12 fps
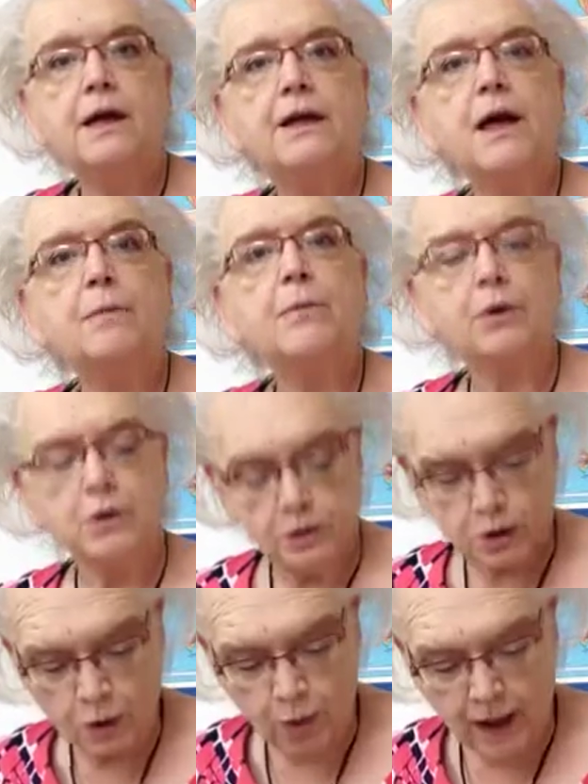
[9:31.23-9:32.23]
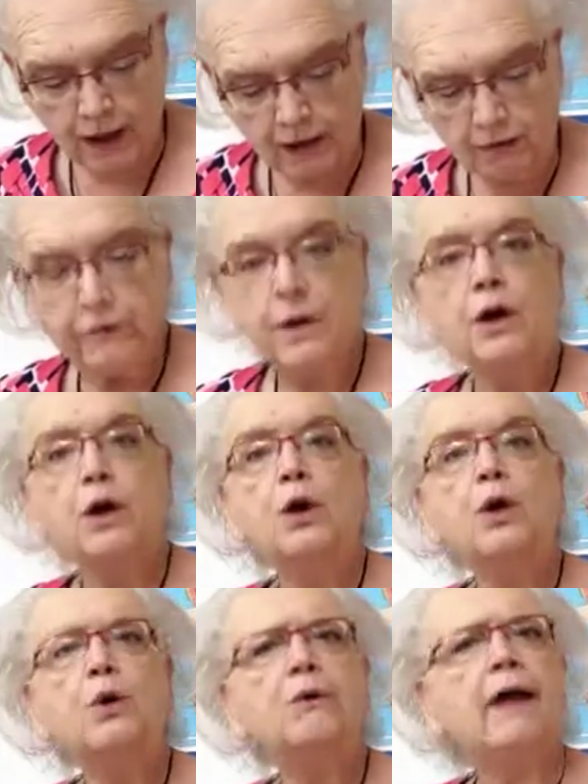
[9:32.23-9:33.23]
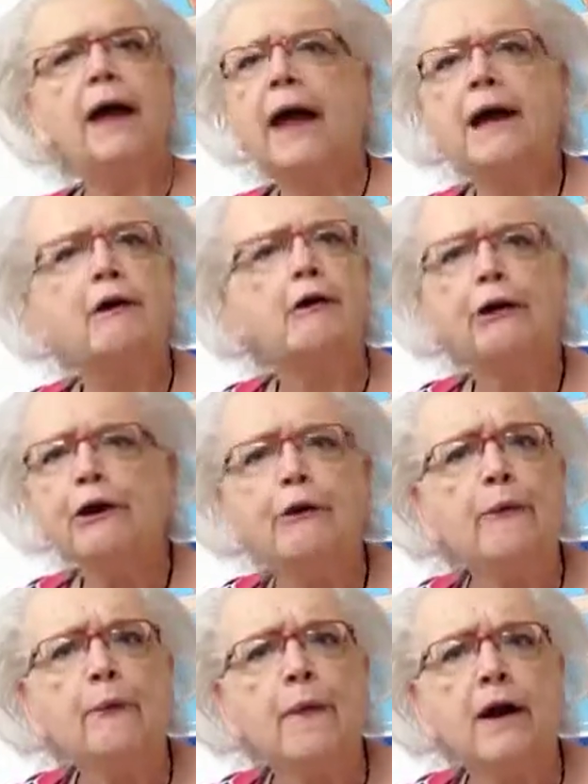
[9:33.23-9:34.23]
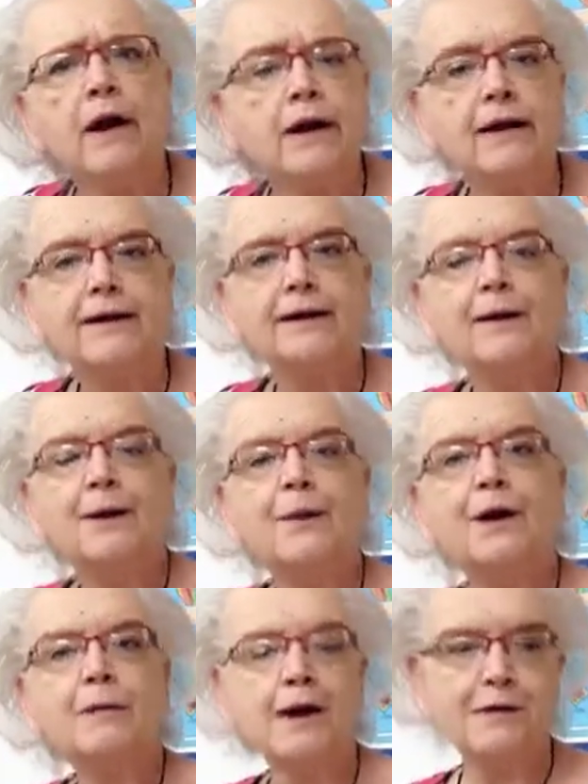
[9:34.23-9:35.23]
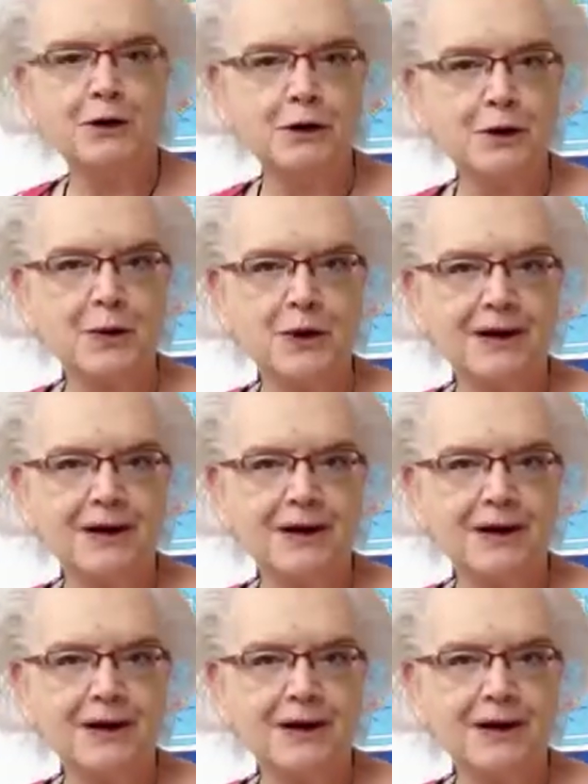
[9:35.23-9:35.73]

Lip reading: Number 12. Who the heck are you? What about the who?